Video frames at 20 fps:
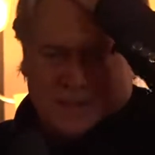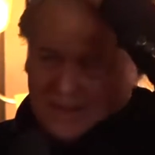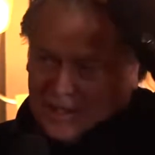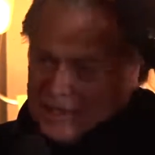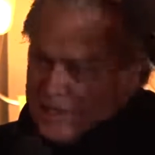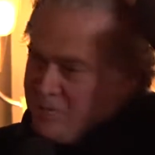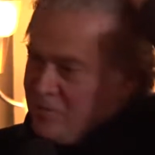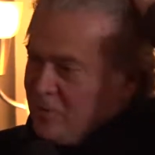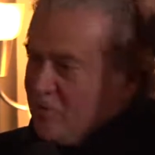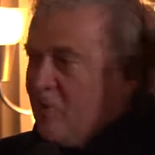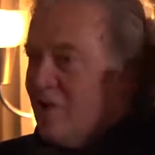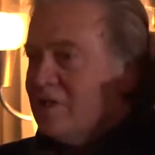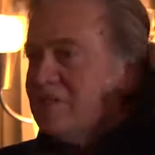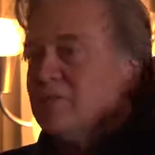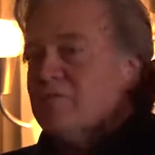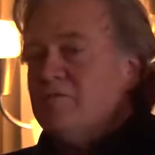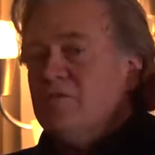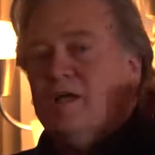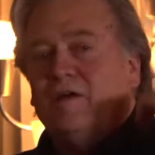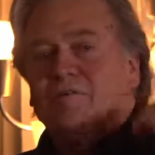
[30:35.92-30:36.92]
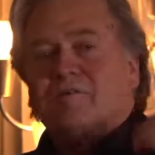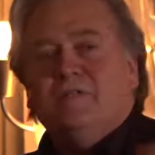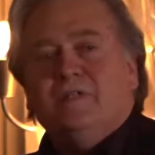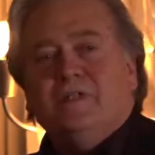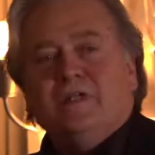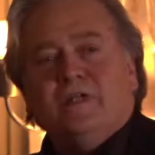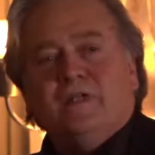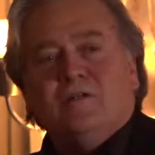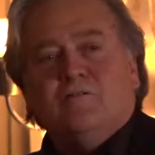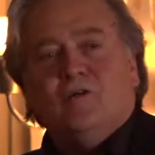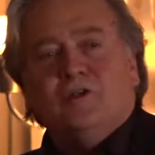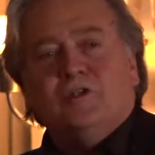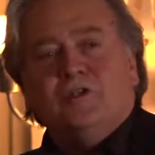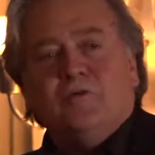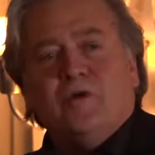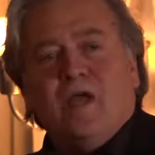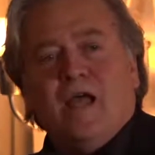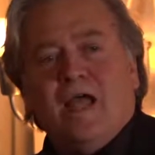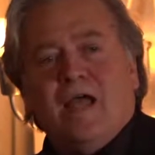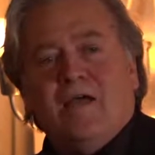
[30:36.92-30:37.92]
And the progressive left did what
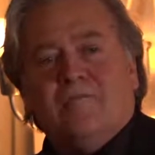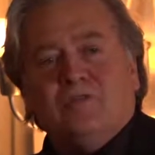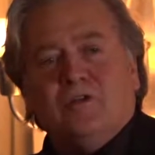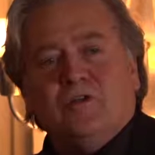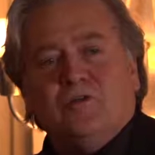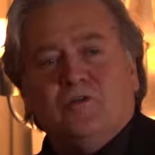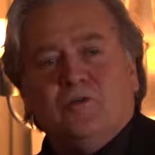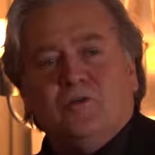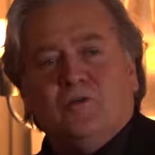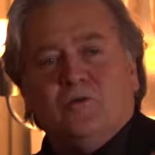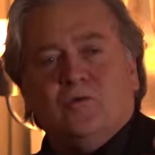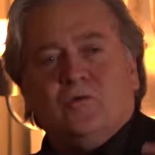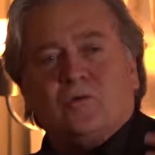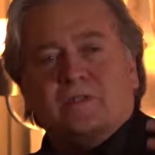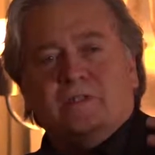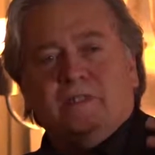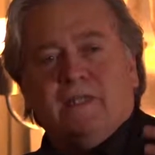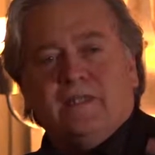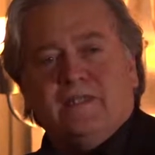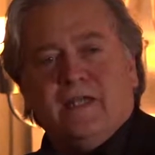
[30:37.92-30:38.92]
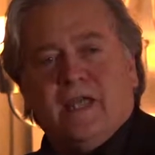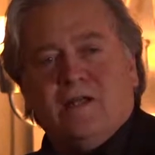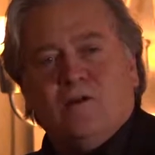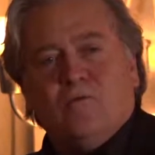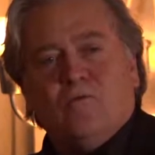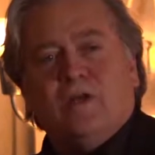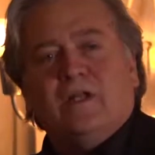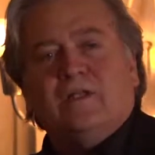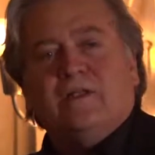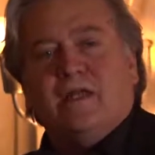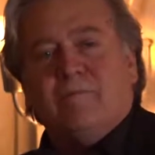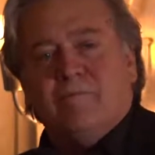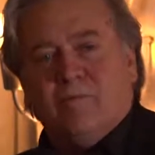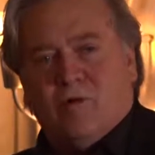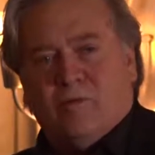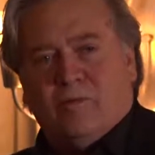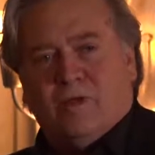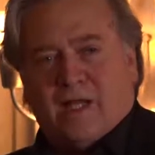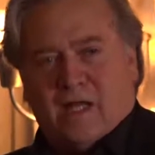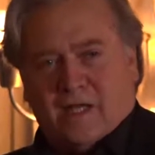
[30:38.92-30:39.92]
you have to do today to win. They
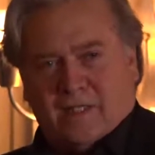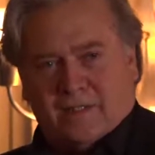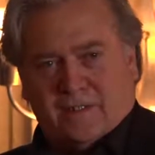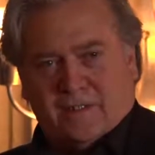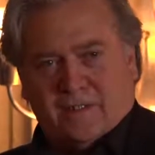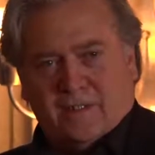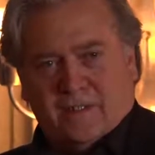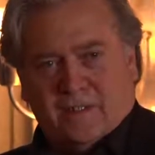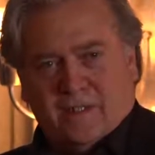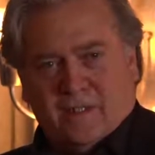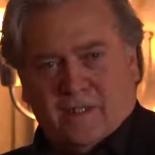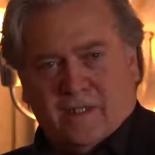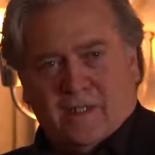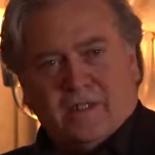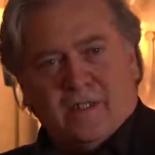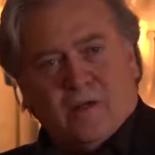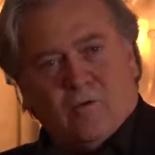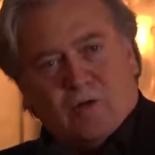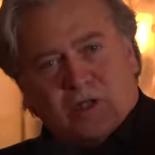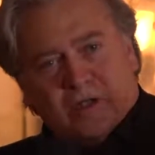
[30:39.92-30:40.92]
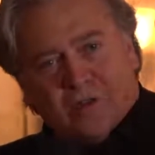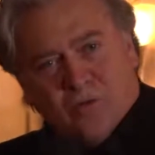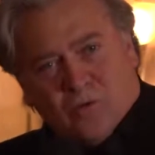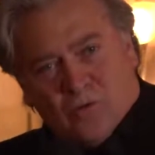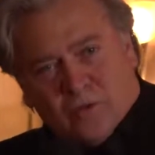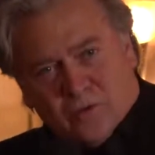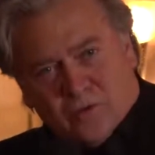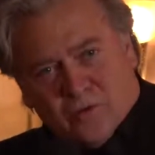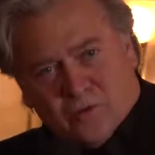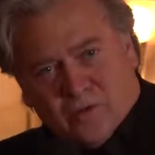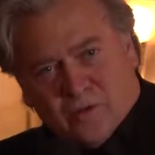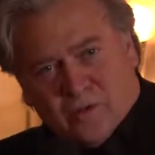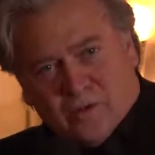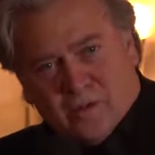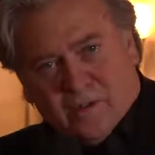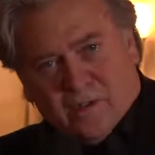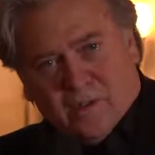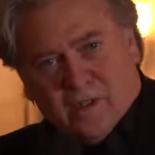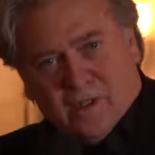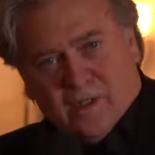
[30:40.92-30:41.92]
mobilized. They went door to
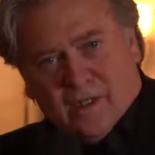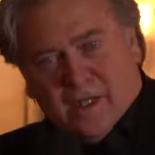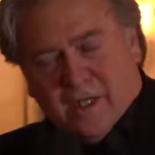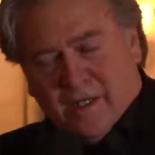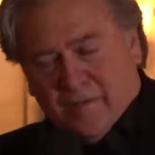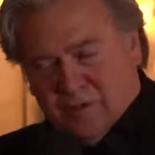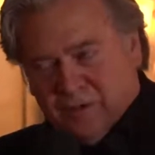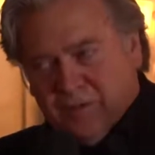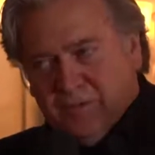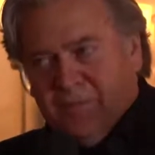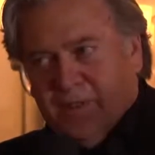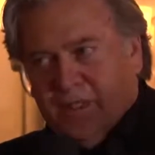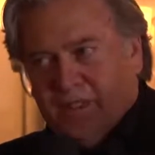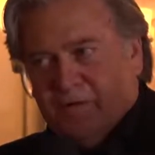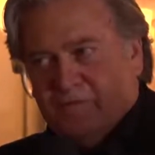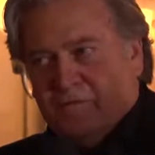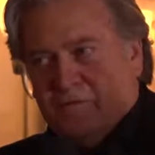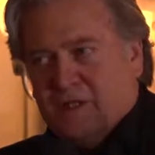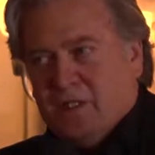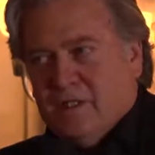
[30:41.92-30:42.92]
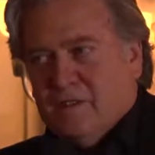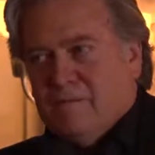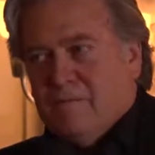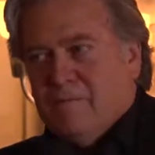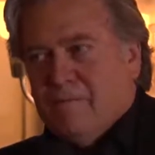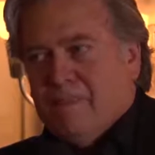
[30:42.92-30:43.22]
door, and it was a big defeat.